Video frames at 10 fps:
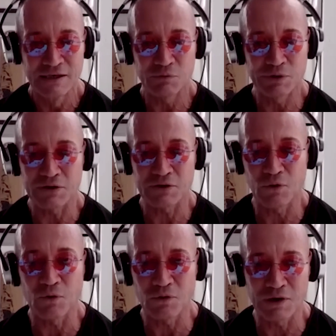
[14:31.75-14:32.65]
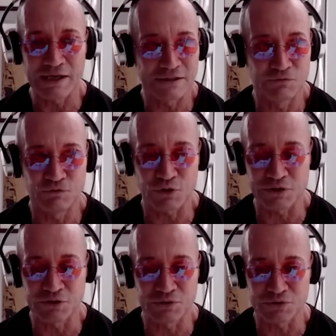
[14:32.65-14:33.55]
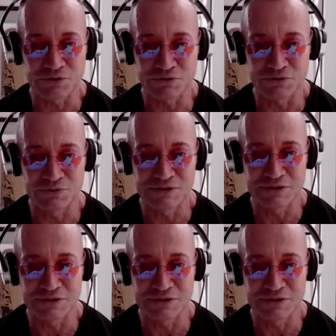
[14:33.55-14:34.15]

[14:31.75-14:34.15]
we are all like very curious to